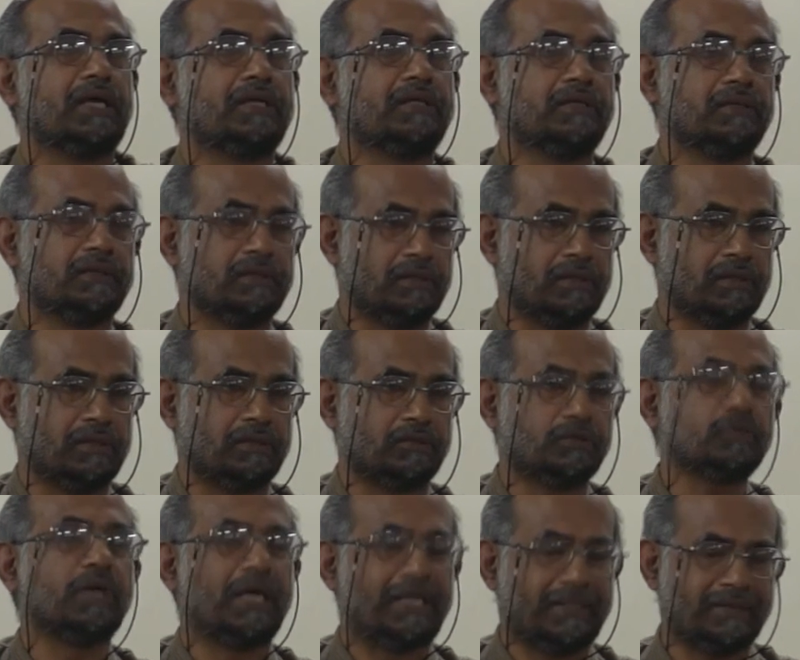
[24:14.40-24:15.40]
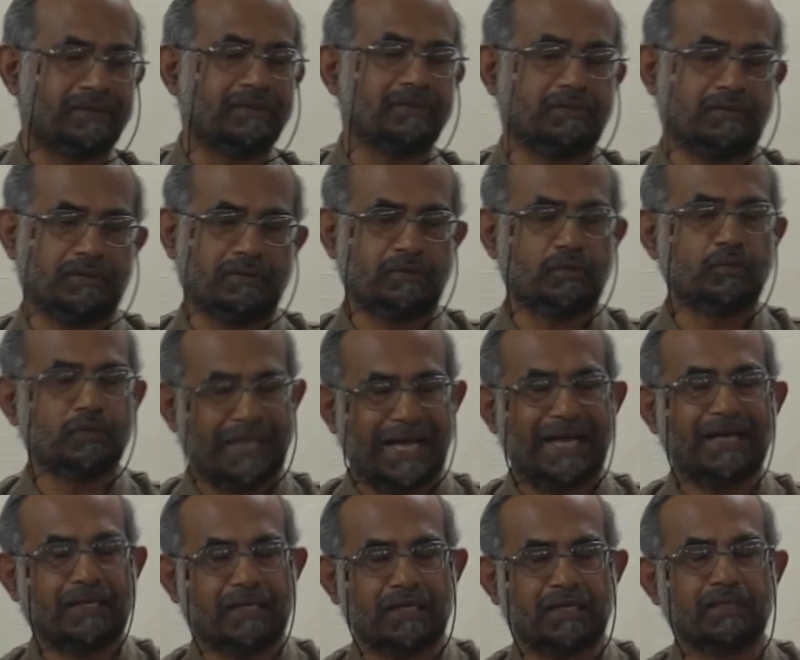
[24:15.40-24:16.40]
and through
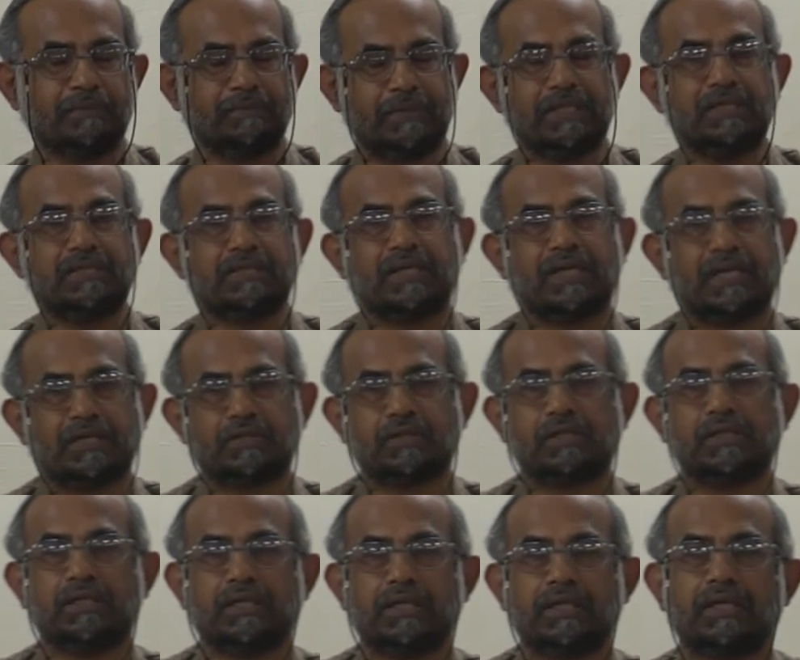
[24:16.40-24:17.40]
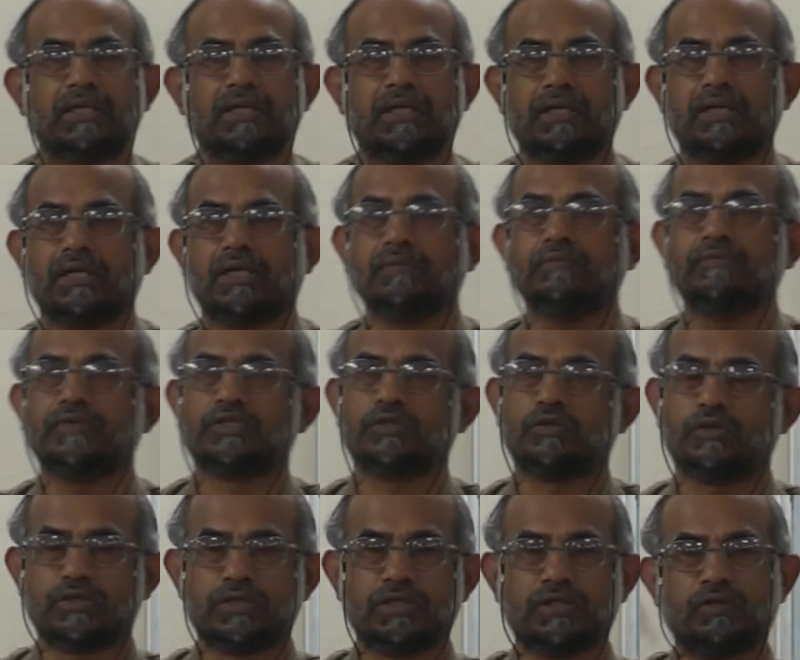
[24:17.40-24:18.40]
that and other means, they're actually earning income, which
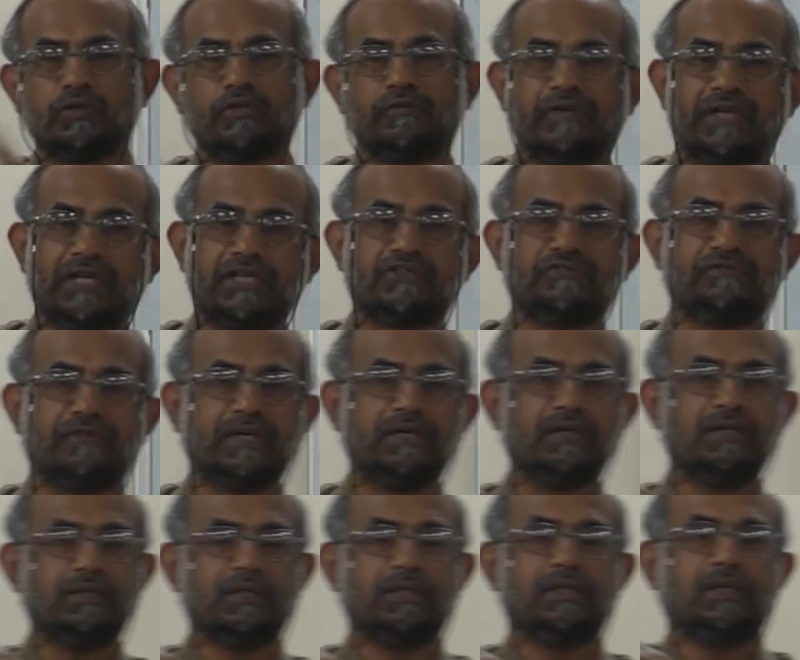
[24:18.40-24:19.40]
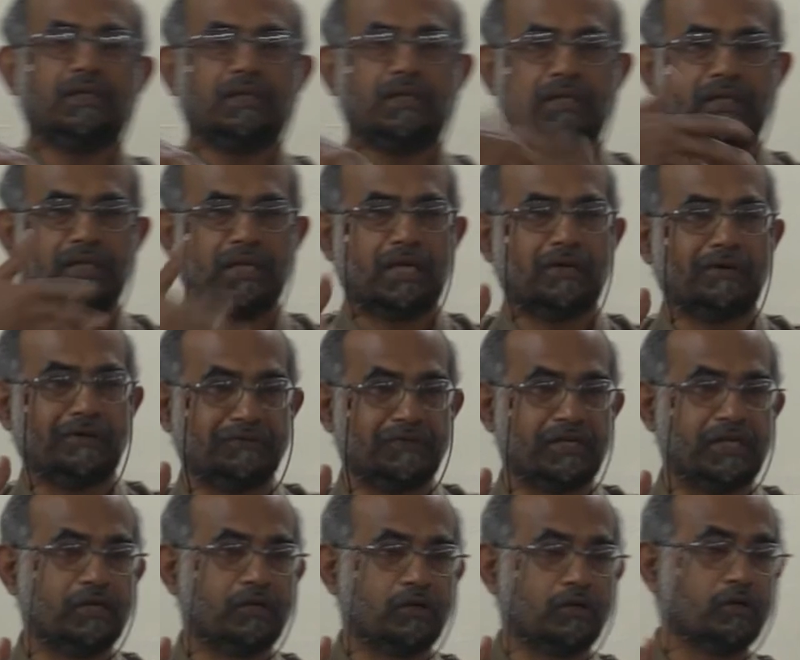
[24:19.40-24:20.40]
goes into a village fund. They now have
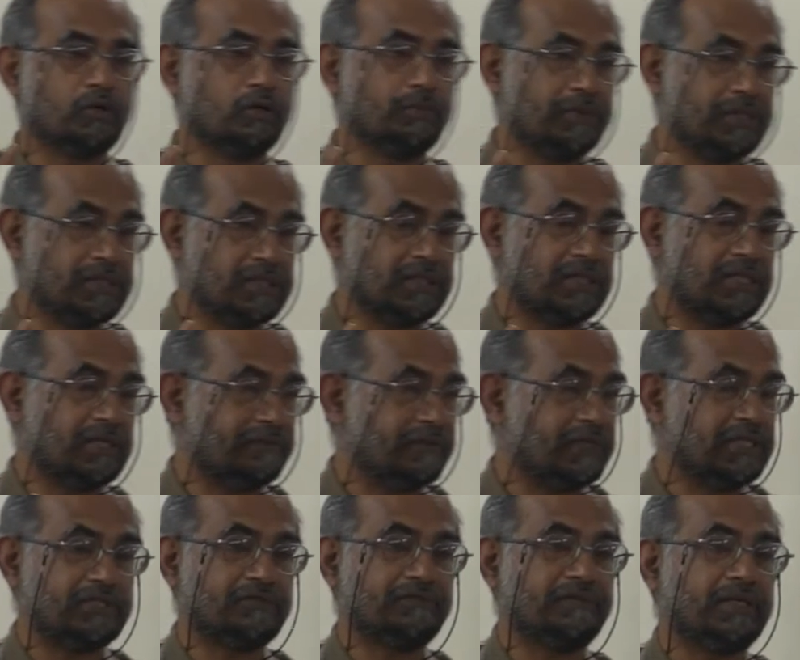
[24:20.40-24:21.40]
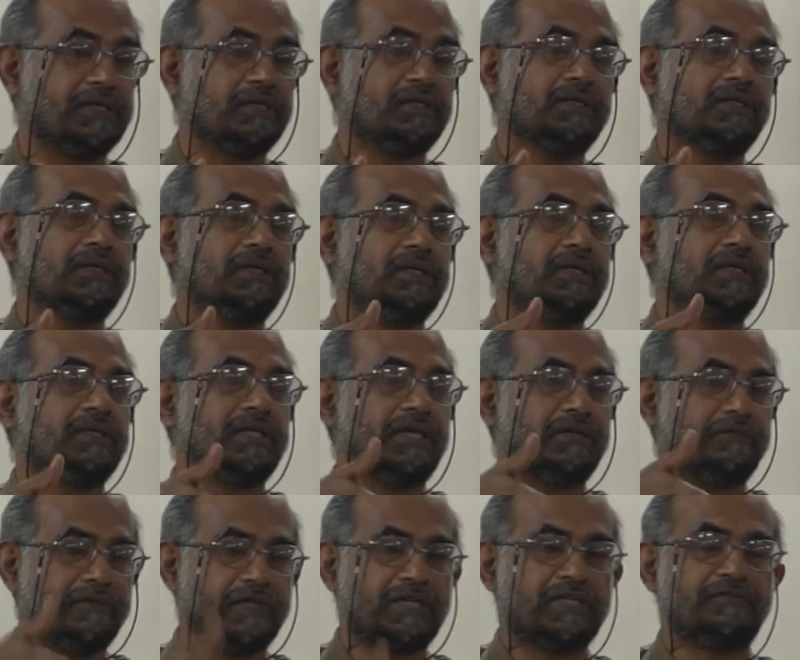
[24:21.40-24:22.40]
3 crore rupees in that village fund.
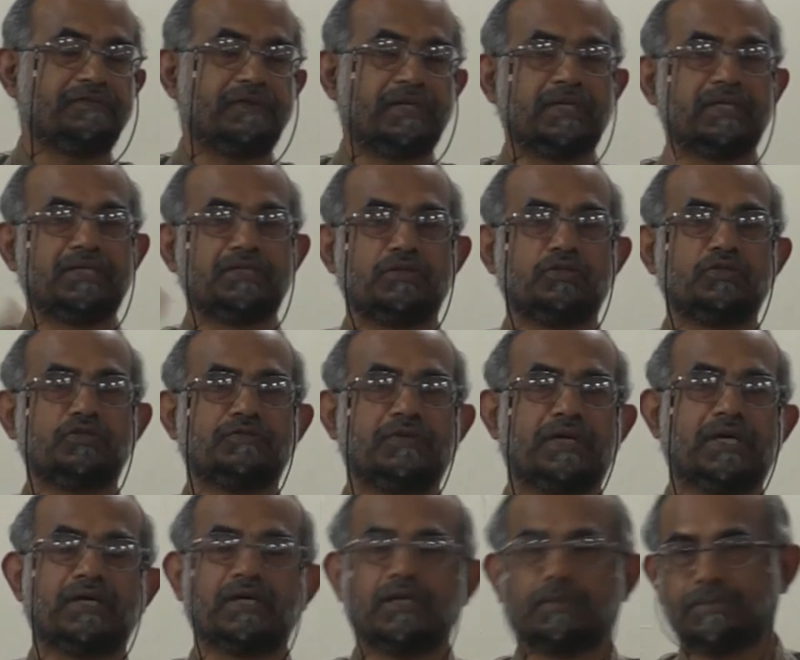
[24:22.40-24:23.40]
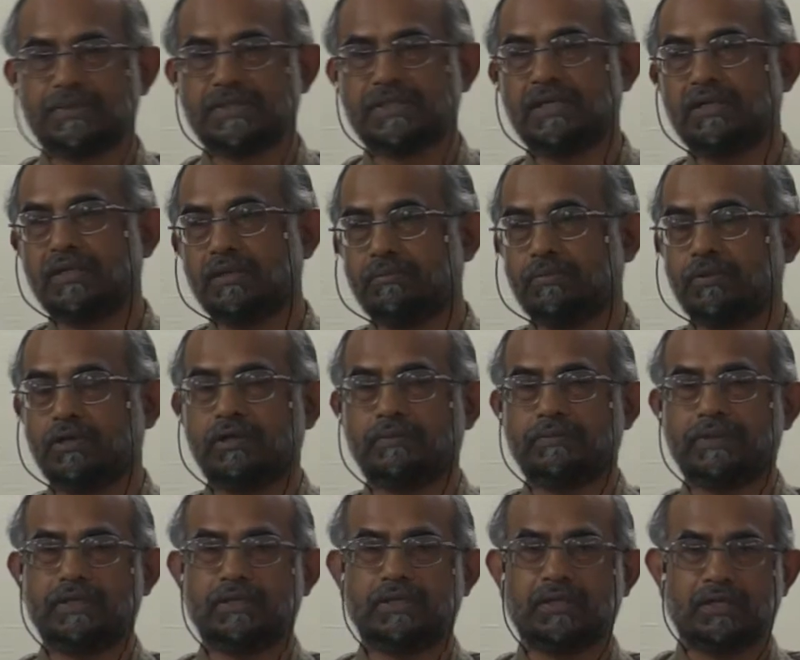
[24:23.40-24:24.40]
That village fund is used for 100%
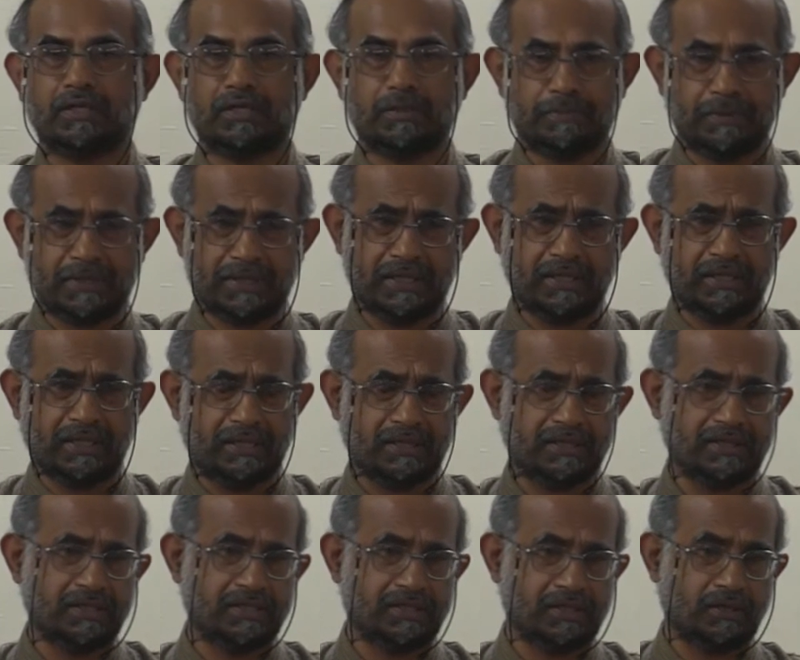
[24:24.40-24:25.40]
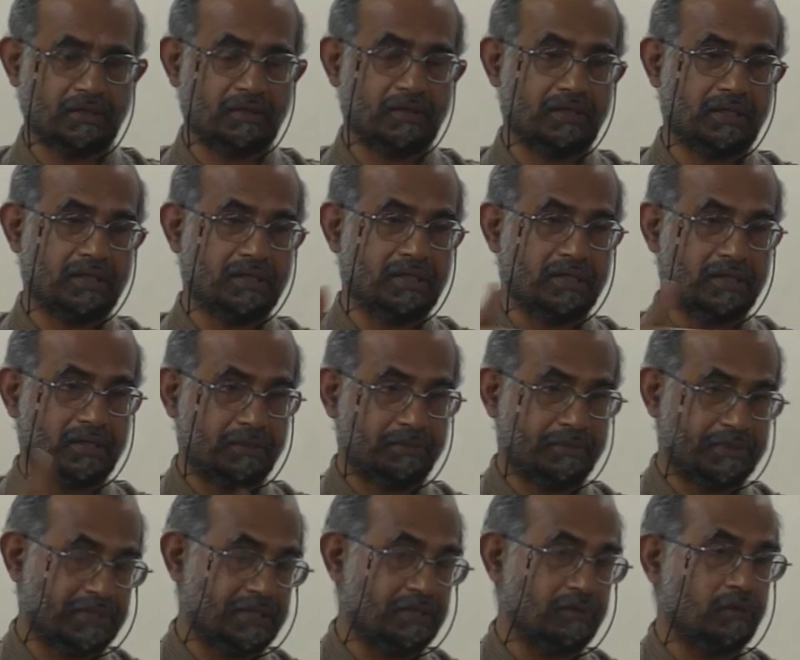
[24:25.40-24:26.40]
employment, 100% energy security,
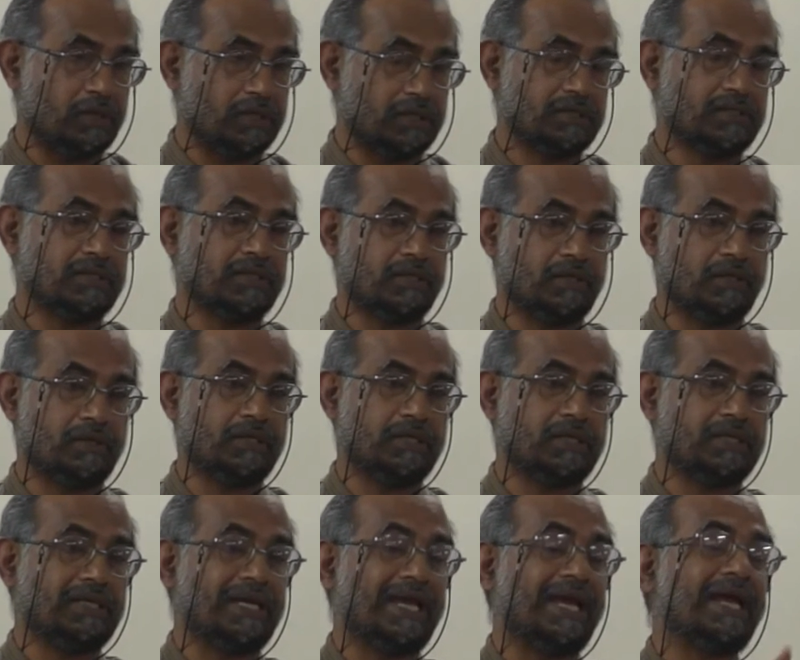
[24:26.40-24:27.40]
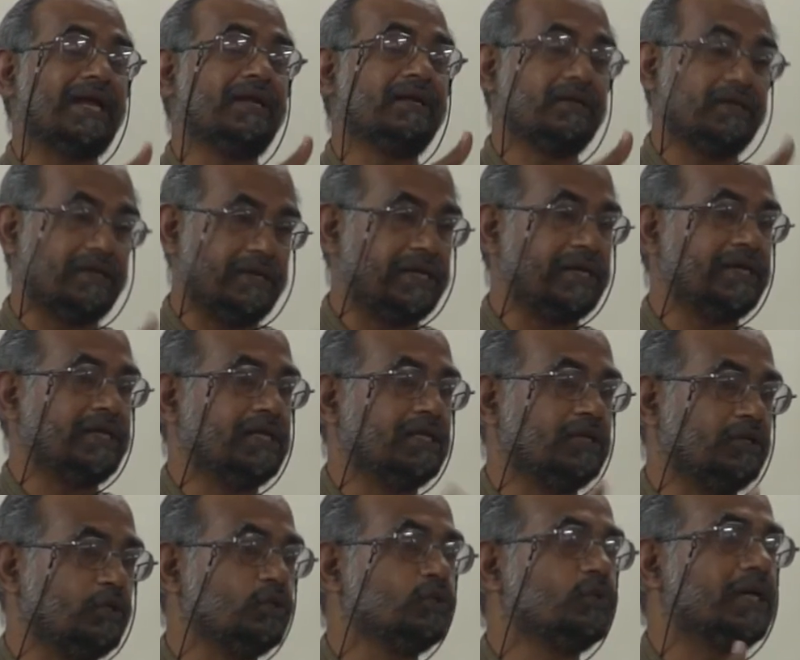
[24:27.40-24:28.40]
100% water security, and
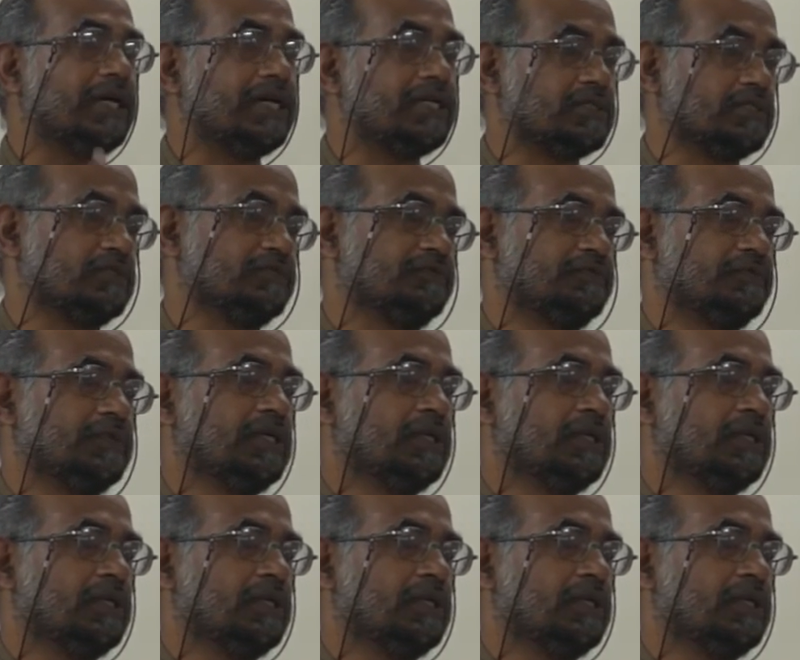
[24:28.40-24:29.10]
creating new kinds of